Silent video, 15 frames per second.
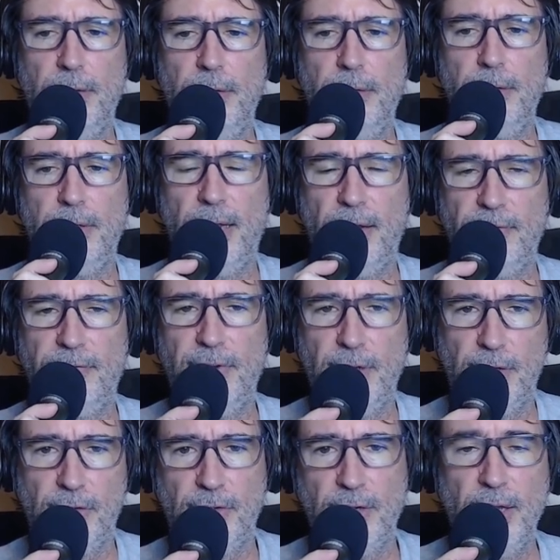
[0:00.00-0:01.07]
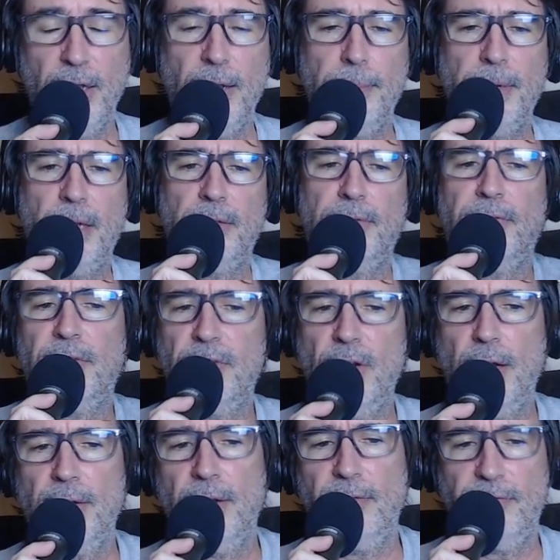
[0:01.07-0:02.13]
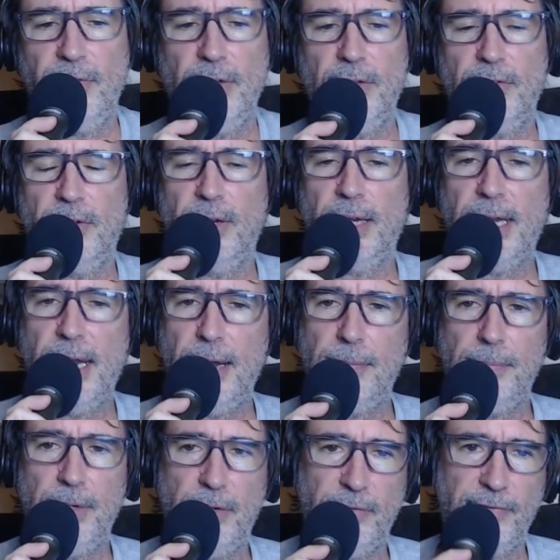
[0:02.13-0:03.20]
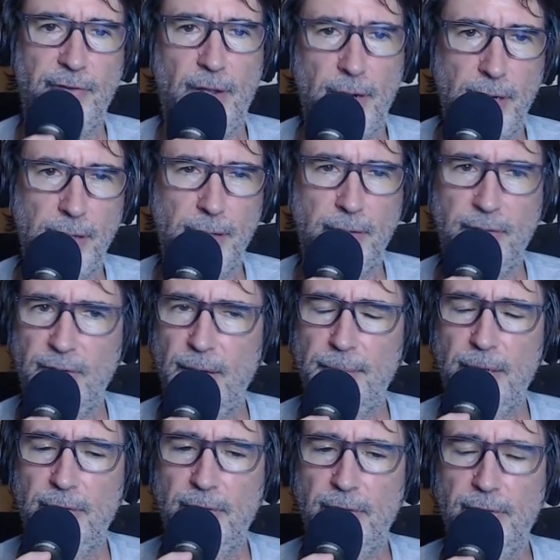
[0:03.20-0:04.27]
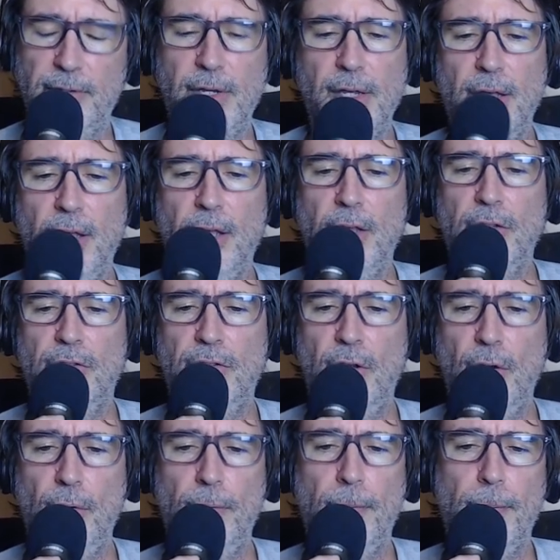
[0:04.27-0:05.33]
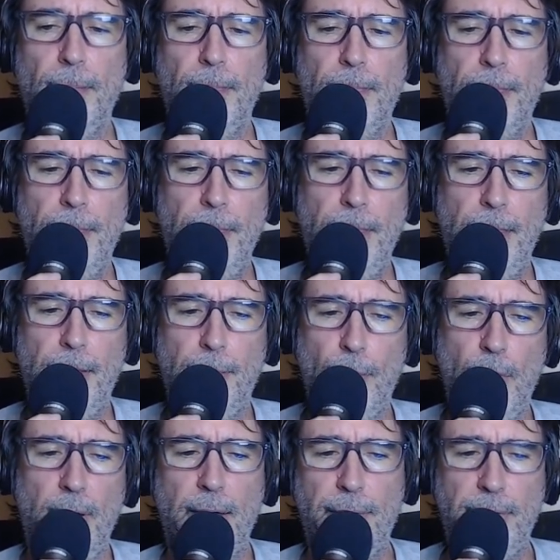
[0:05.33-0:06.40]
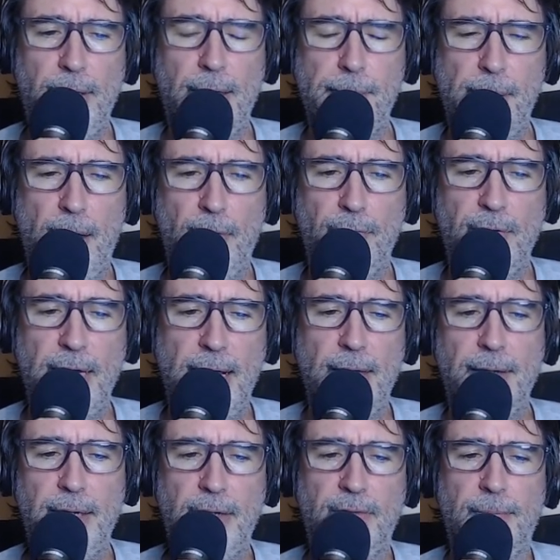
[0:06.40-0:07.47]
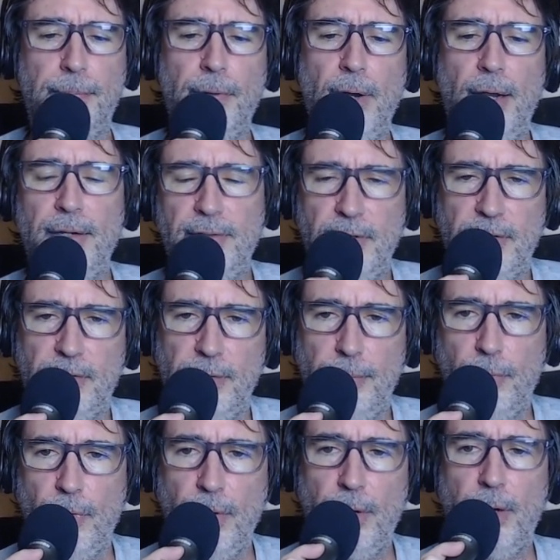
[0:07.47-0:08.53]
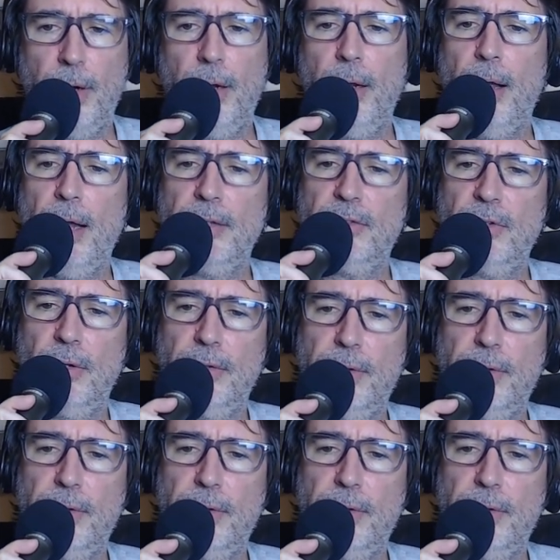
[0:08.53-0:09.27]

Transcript: yet finished. Because if it's not yet finished, then it can't be defined. Does that make sense? So, the more I think about reality as a process, the more I start to